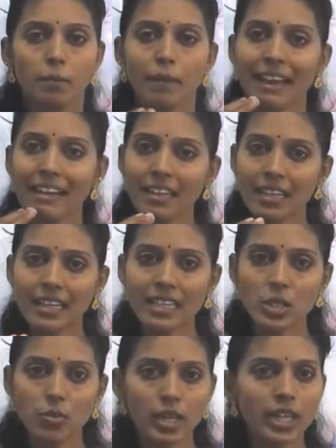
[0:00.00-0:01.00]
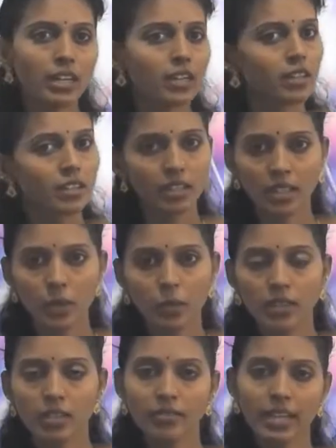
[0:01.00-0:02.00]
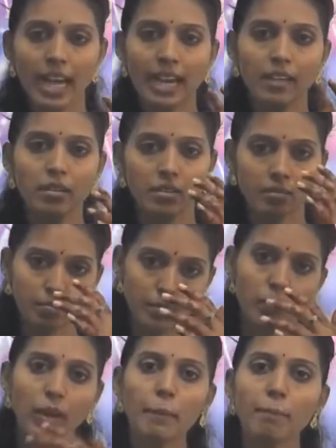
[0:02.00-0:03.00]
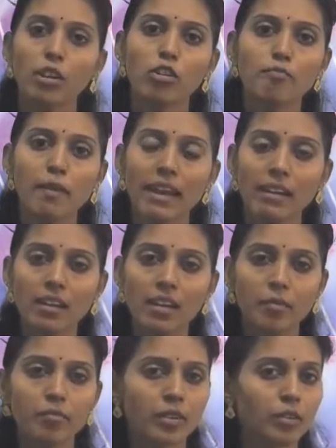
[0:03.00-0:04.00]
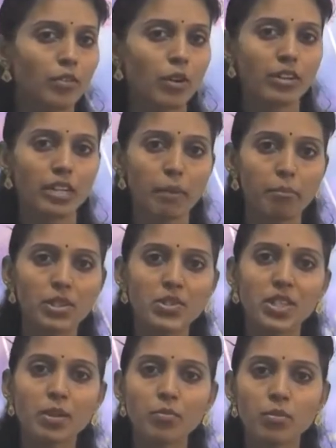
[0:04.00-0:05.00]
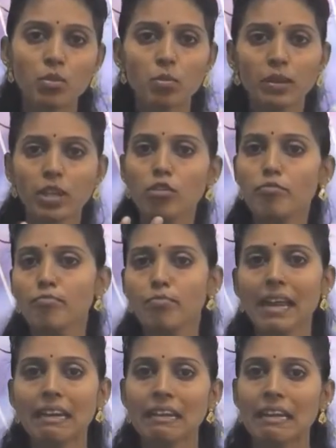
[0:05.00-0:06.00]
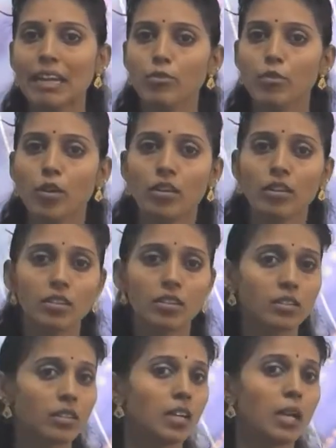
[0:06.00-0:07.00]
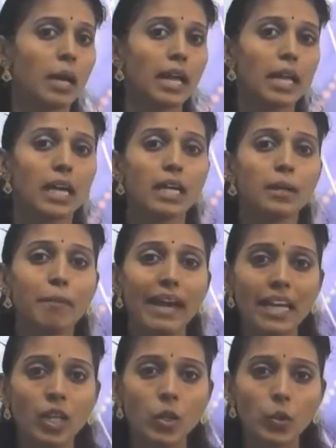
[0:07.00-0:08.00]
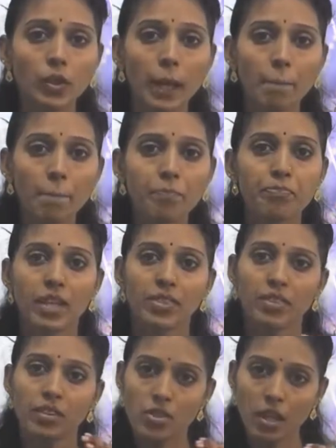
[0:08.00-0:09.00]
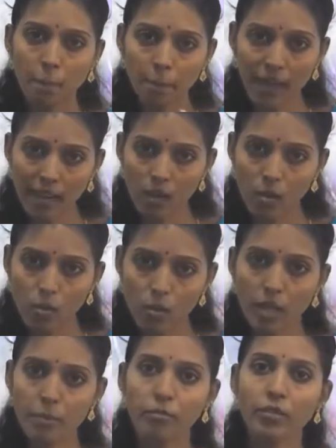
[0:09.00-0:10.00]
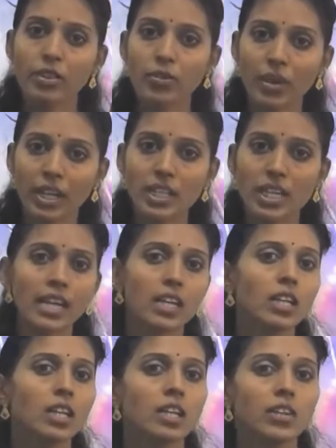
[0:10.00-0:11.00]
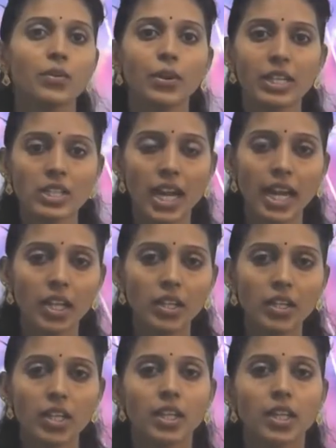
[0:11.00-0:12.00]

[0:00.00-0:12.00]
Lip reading: Parallel lines were equal. We had one pair of parallel lines for trapezium, 2 pair of parallel lines for parallelogram, the same parallelogram with right angle, rectangle,